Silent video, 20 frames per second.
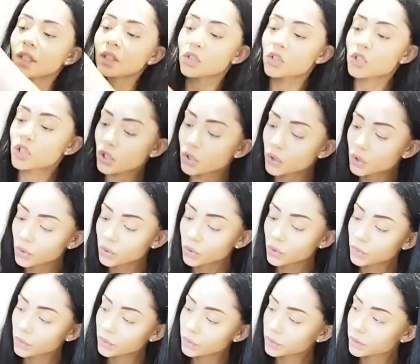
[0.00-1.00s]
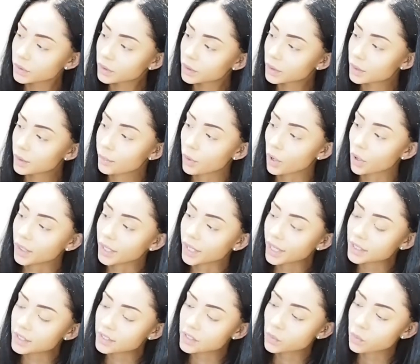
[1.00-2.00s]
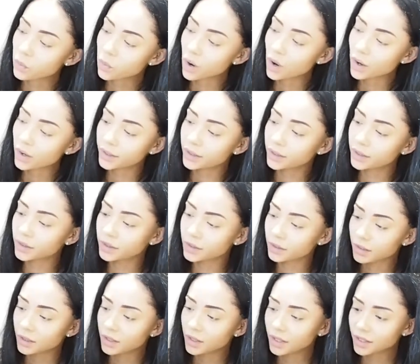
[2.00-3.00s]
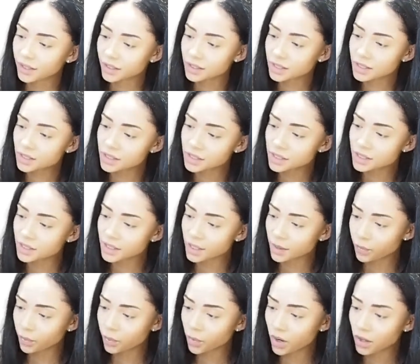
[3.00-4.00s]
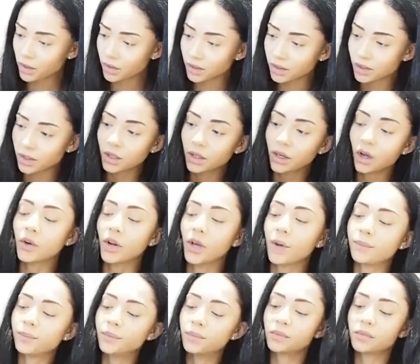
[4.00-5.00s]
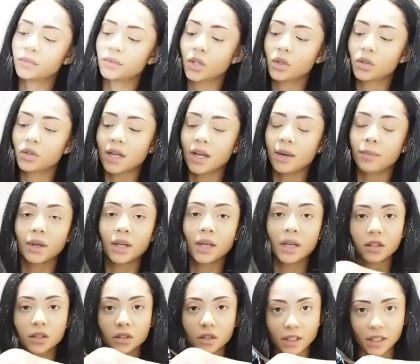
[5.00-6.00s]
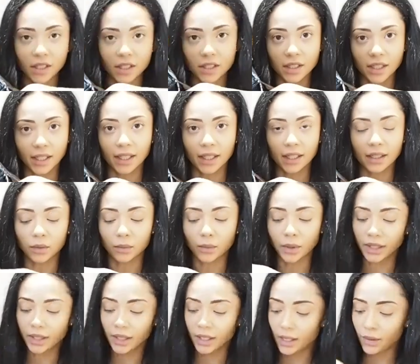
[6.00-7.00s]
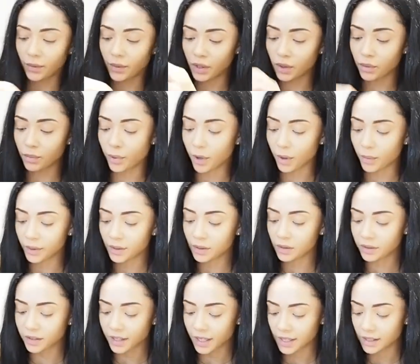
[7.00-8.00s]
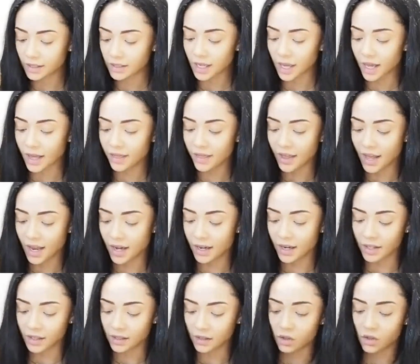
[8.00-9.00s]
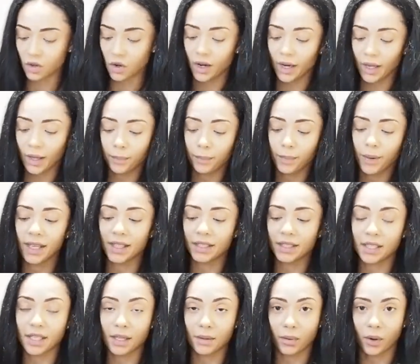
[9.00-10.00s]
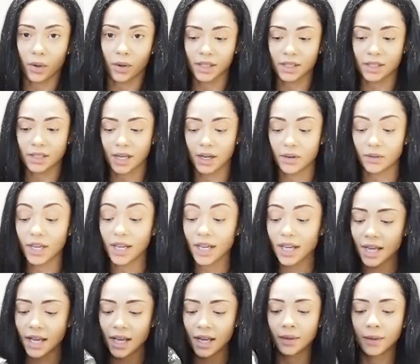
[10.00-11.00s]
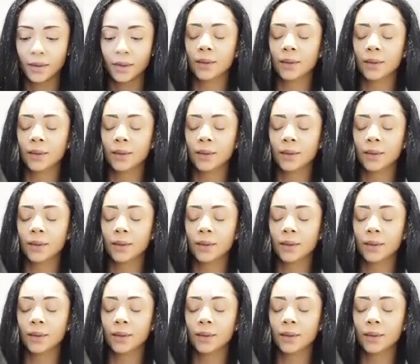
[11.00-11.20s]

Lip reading: two pockets. One, I think this is a zip one. Oh no, no zip. So this is like a little one in here where you can pop little things, and then it's got like big deep pockets down here.